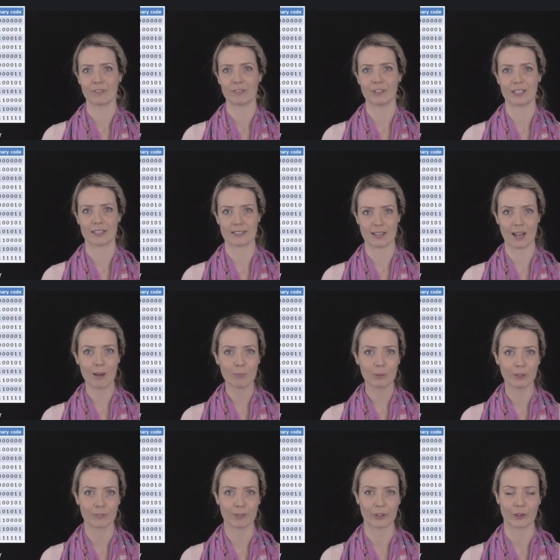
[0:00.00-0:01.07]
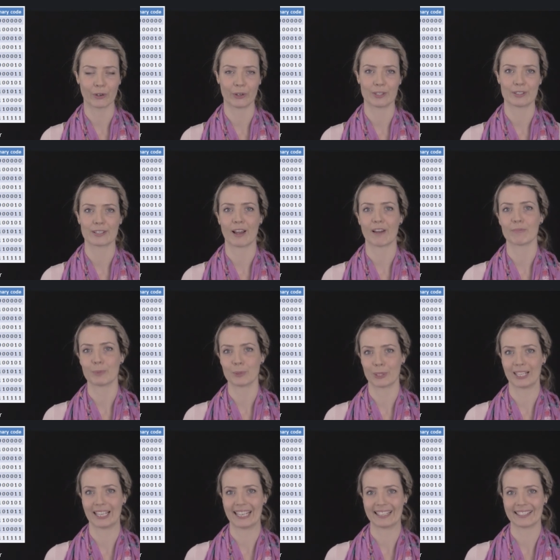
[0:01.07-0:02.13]
For an example of the codes, I've put
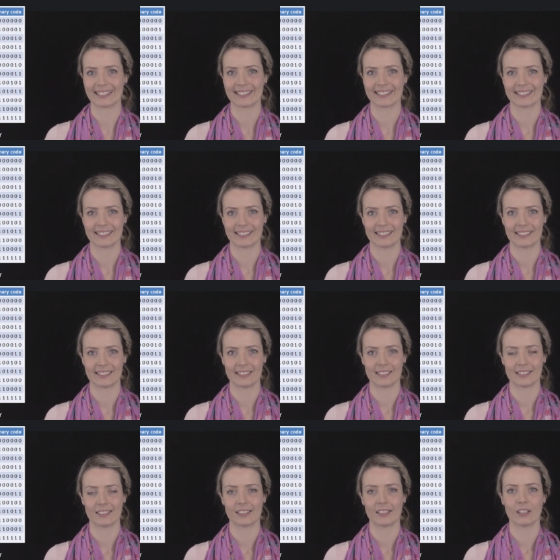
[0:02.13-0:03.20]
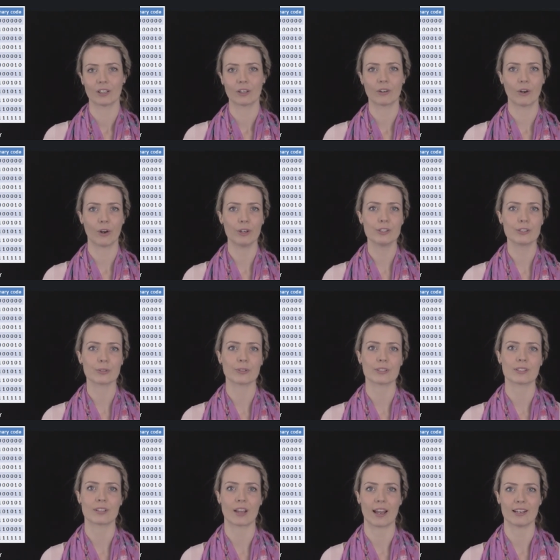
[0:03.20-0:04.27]
a link. Codes are
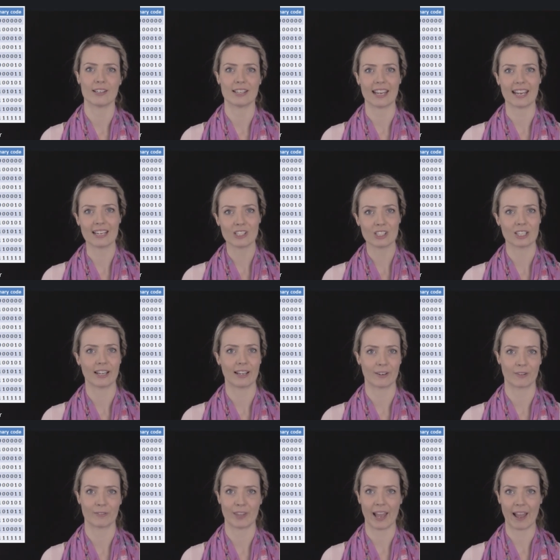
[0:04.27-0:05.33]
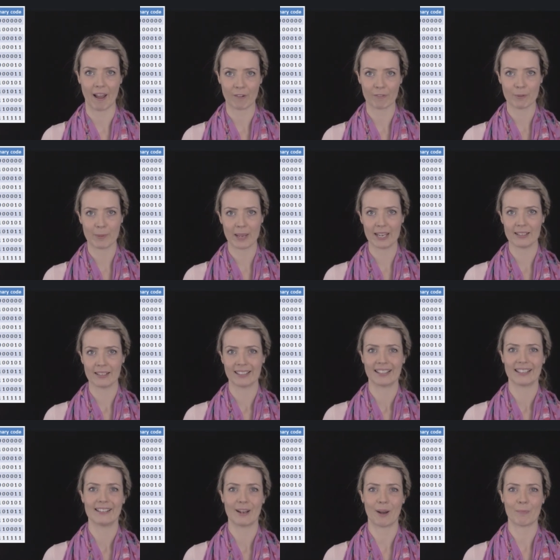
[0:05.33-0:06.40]
assigned to each letter of the alphabet,
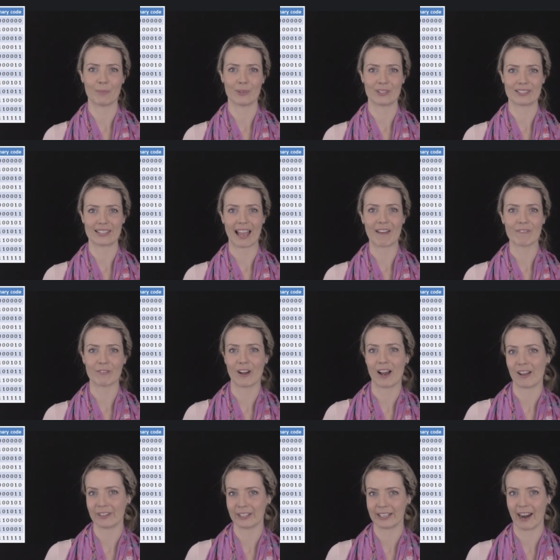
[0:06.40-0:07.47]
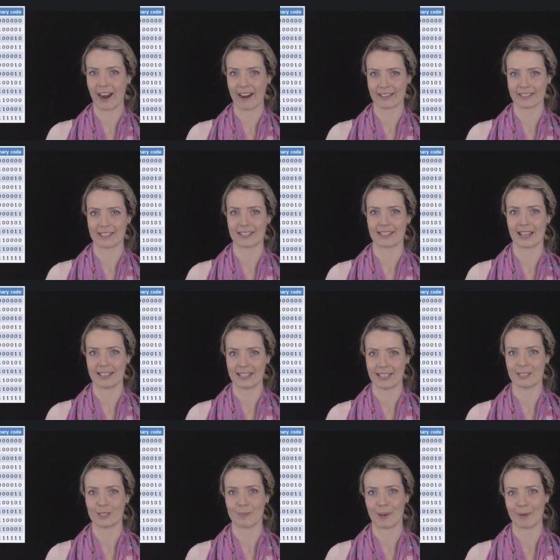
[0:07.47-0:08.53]
numbers, and for other characters that
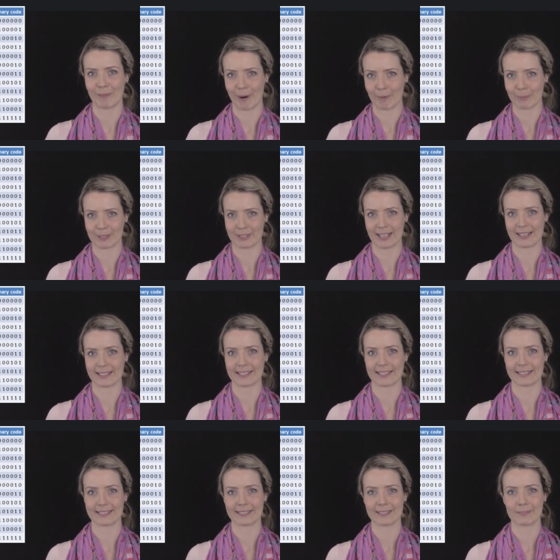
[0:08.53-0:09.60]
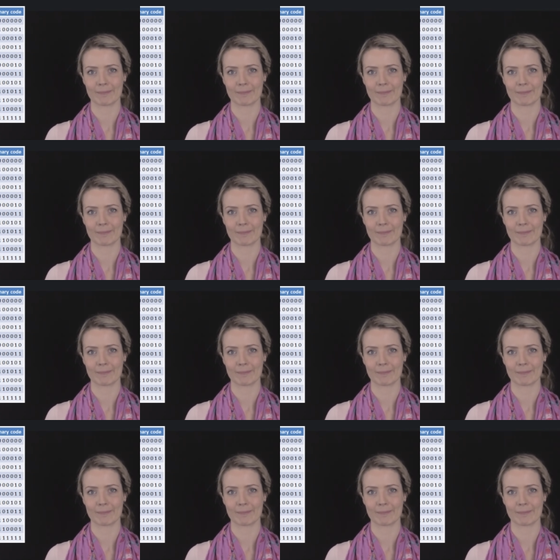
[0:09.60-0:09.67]
need to be represented.